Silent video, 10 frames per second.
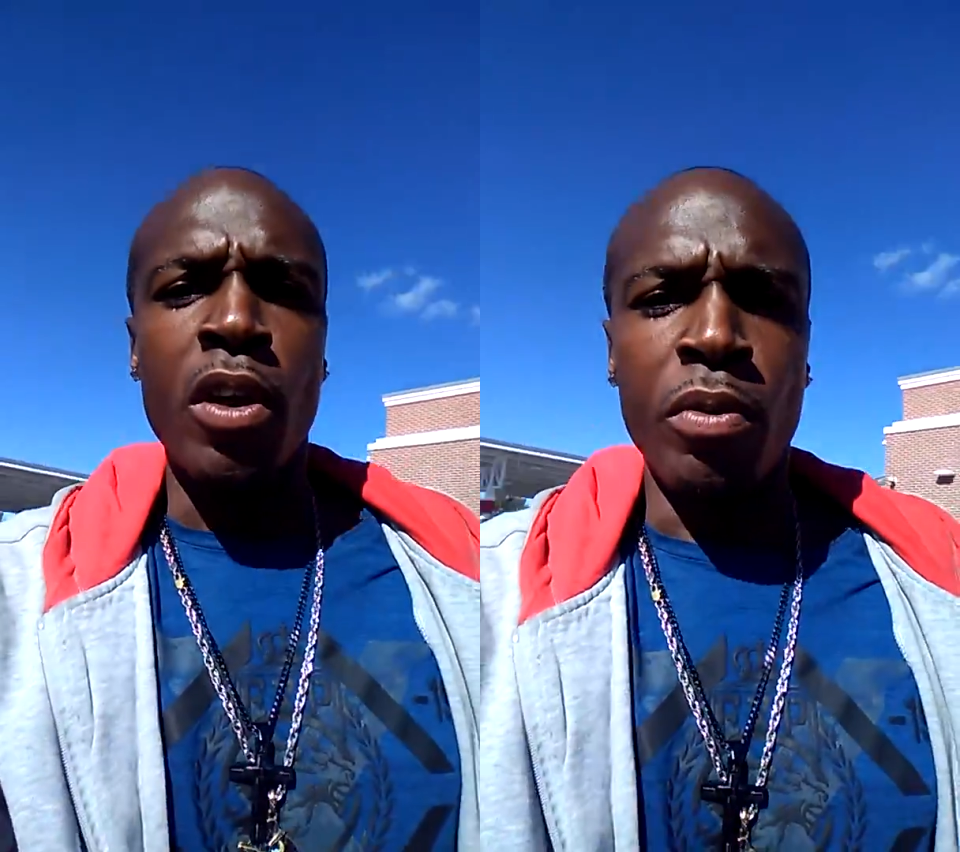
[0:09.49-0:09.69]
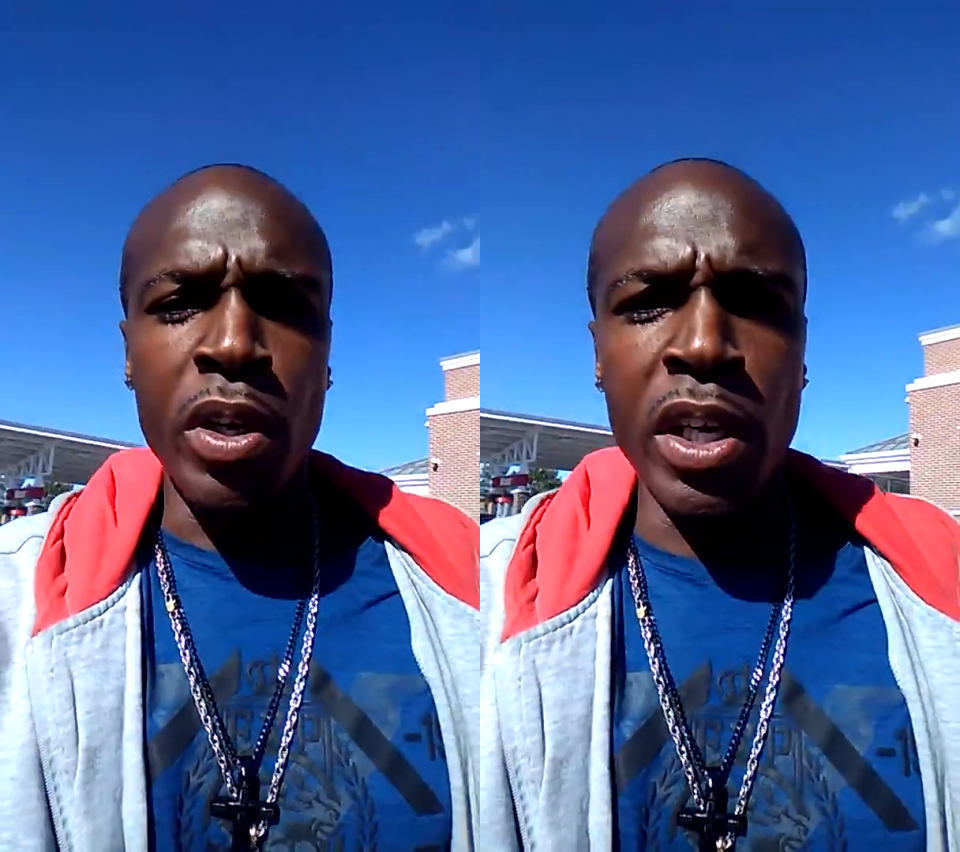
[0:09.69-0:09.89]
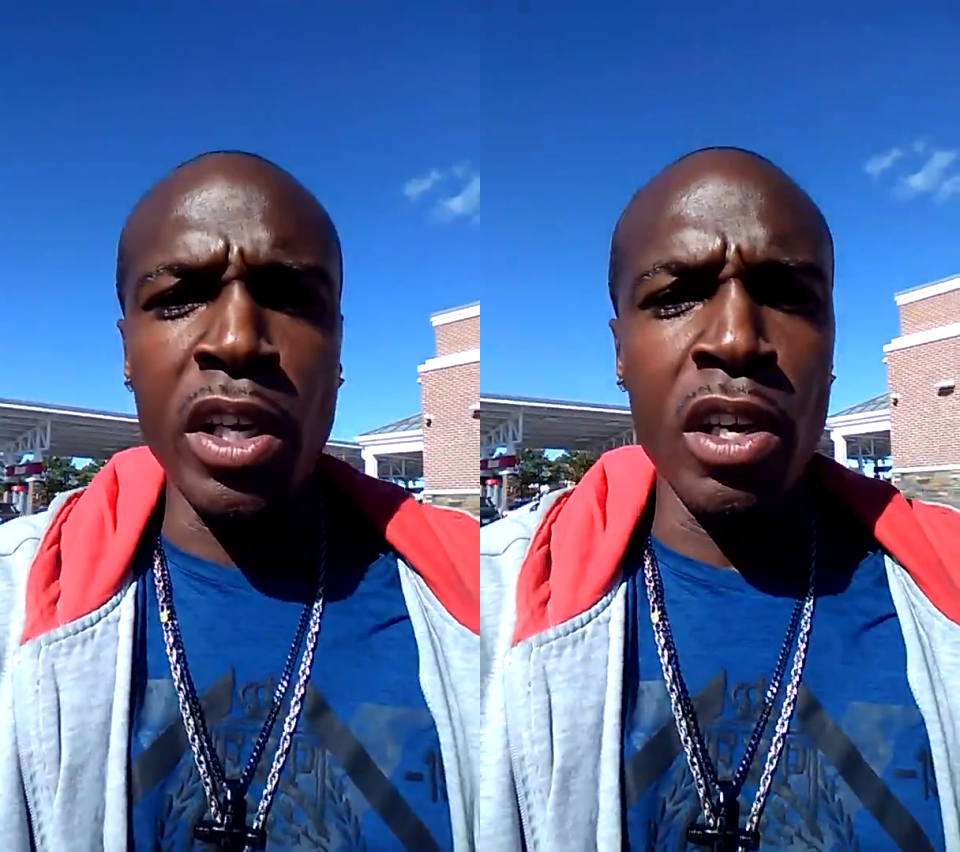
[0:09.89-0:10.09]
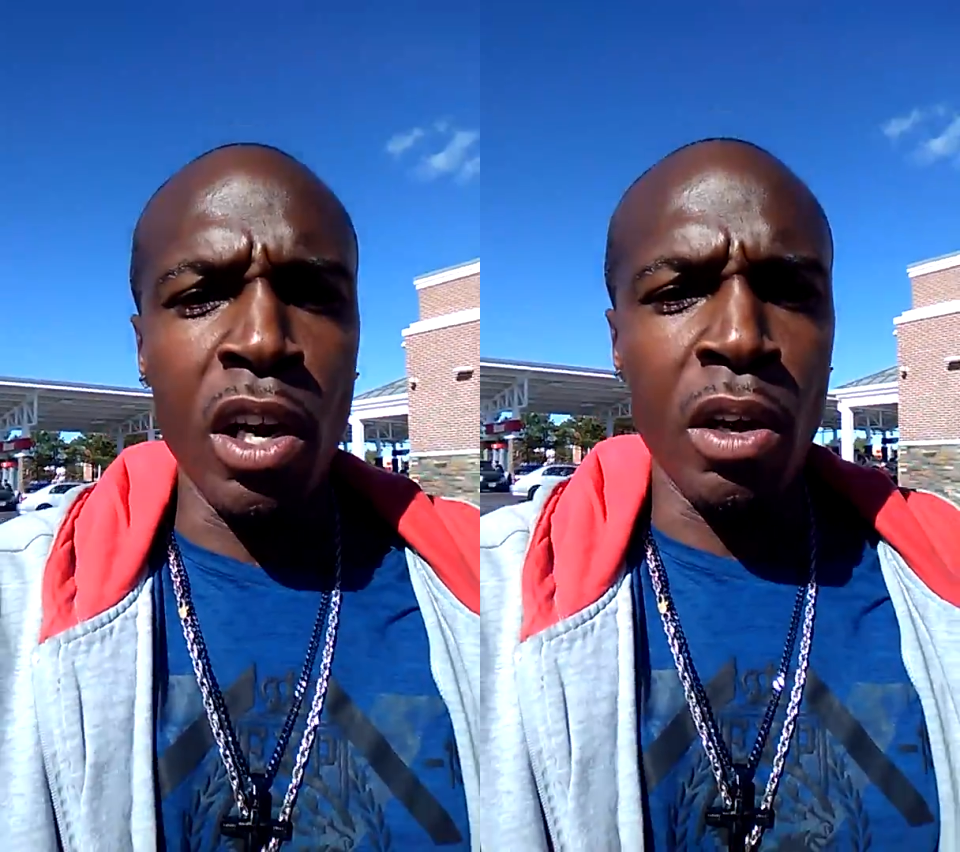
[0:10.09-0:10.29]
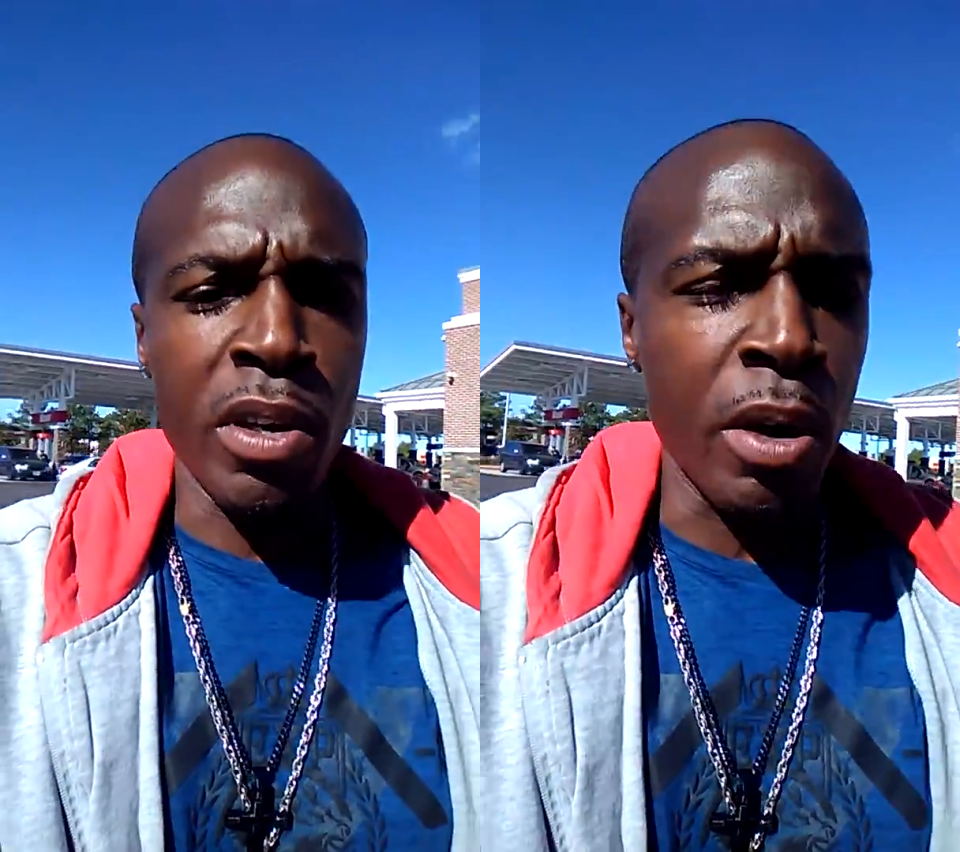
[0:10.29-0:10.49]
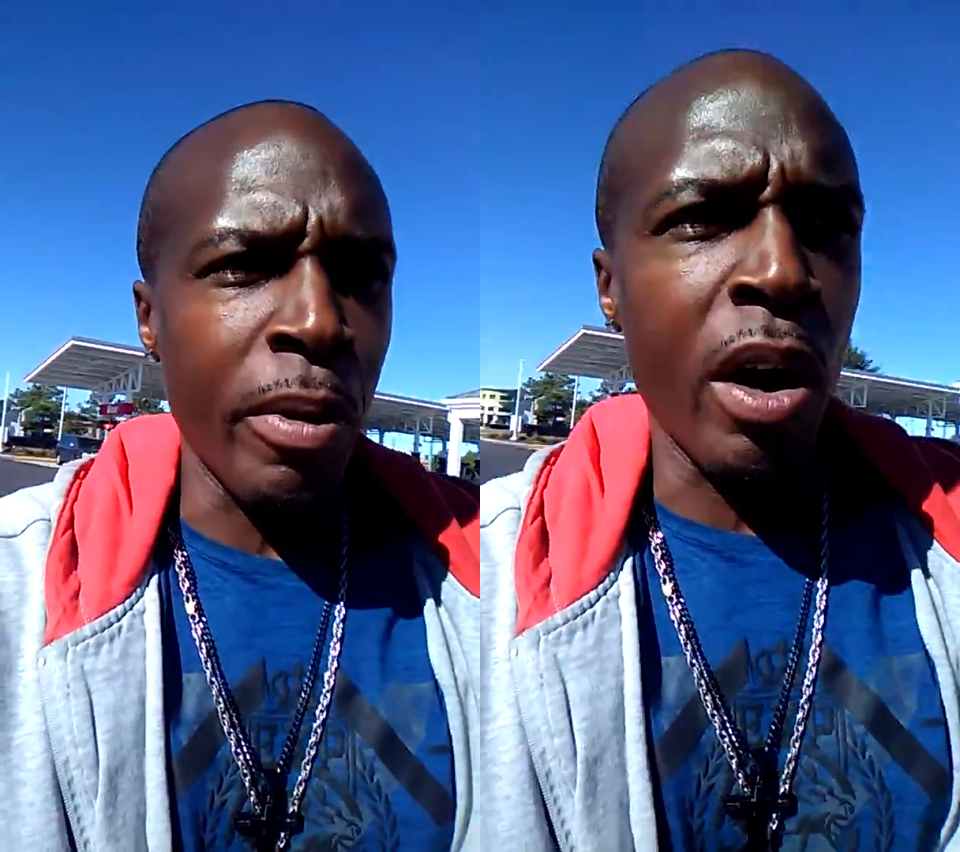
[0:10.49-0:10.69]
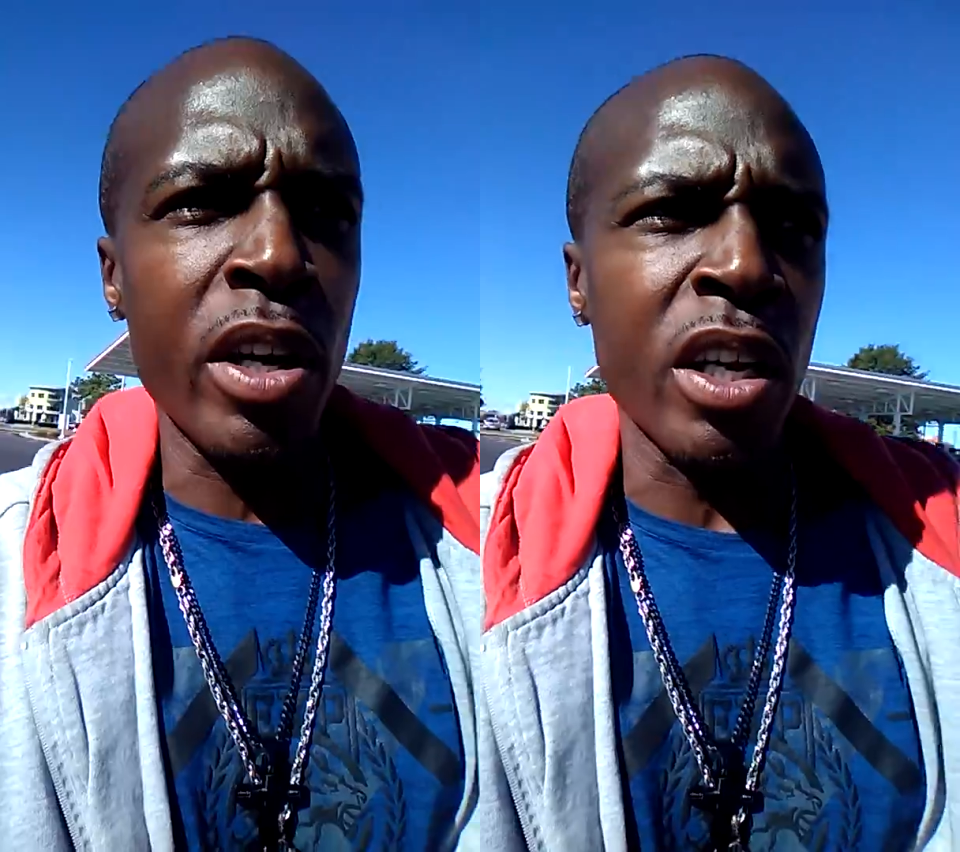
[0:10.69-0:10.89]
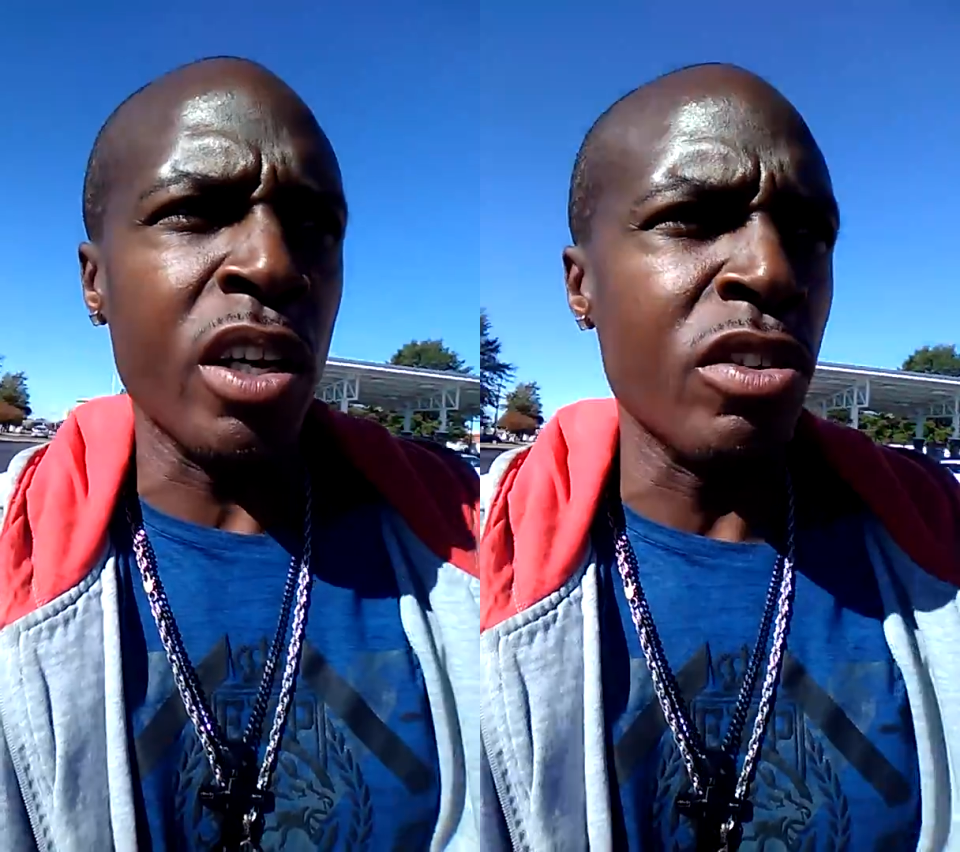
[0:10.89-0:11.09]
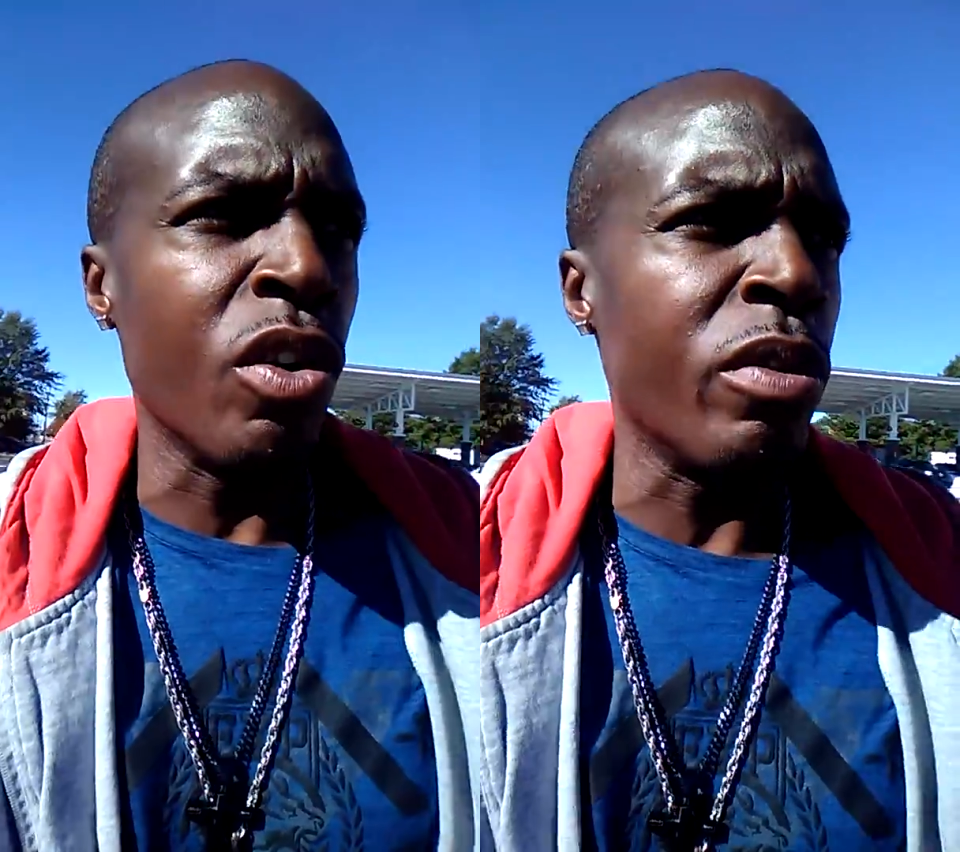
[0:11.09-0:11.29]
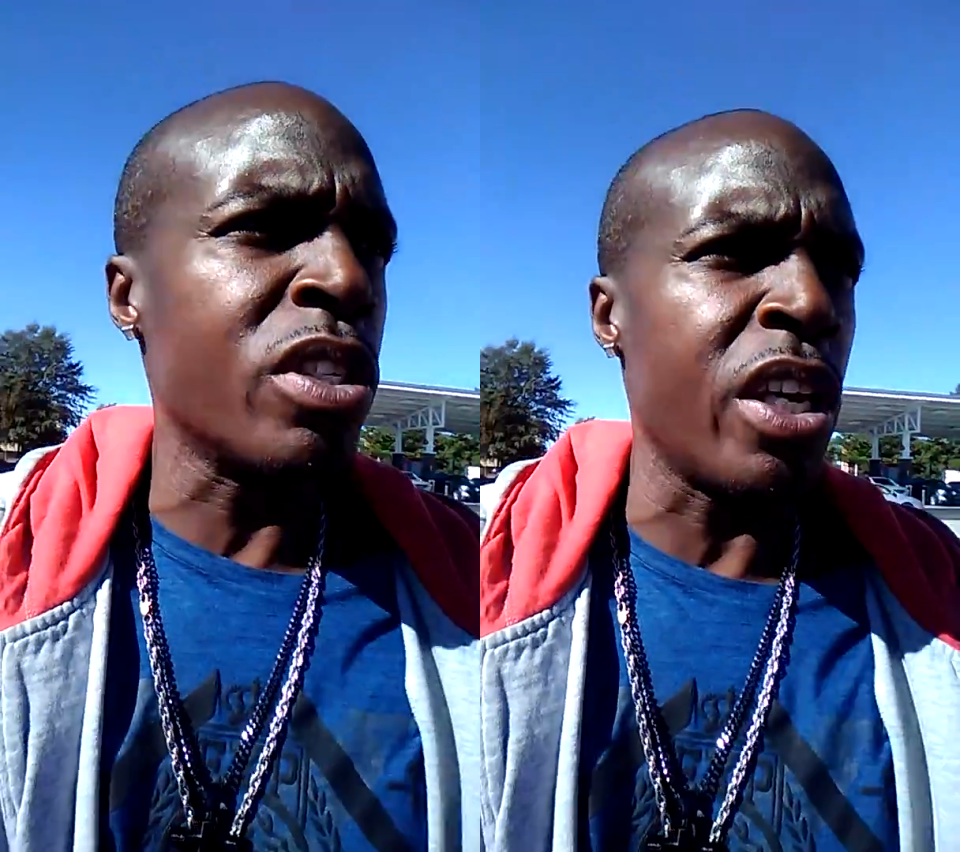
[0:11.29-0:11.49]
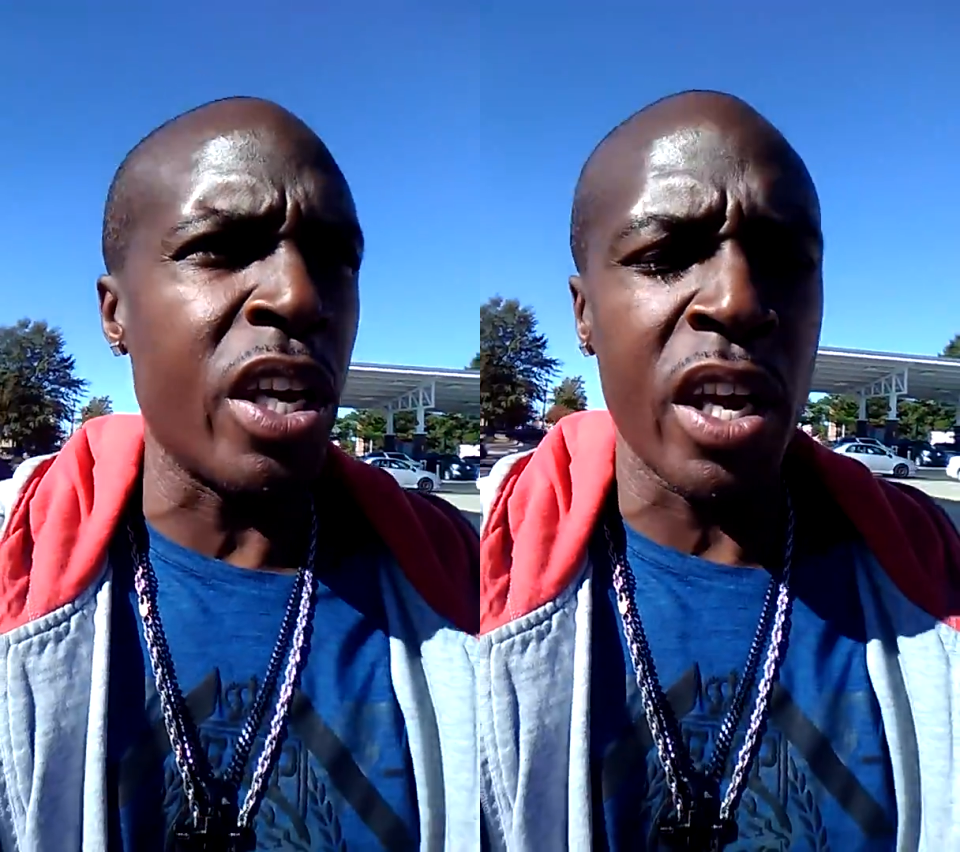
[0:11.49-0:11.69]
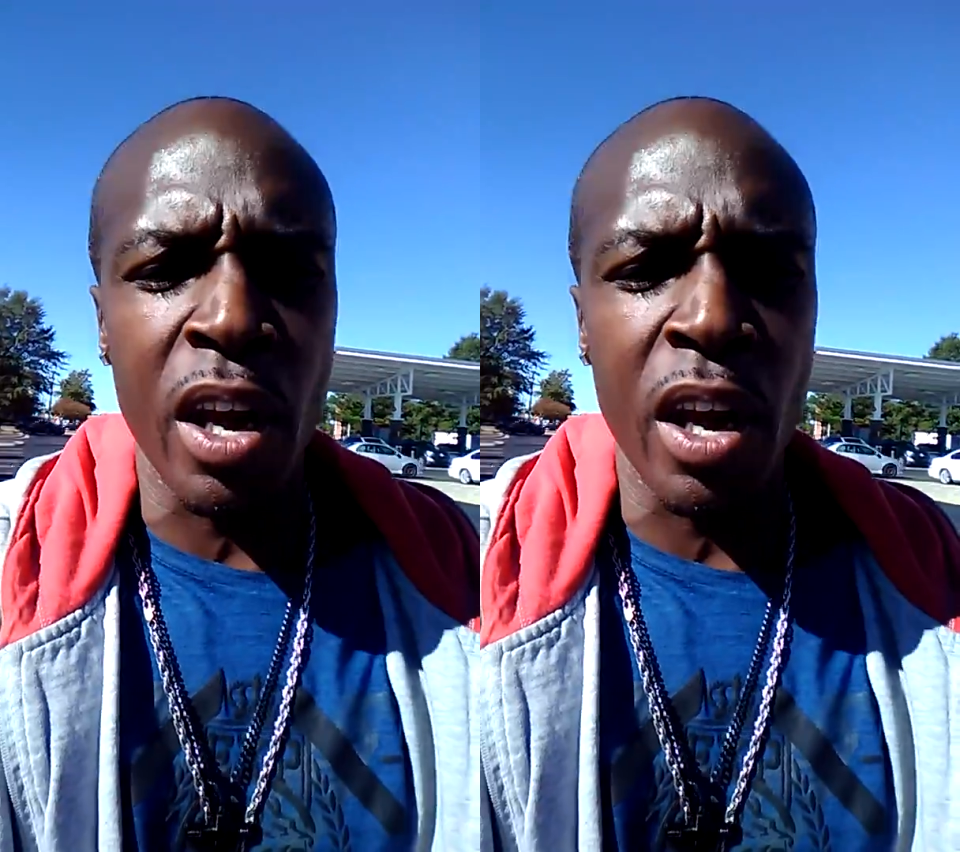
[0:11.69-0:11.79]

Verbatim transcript: We need to um, come out here, you know what I'm saying?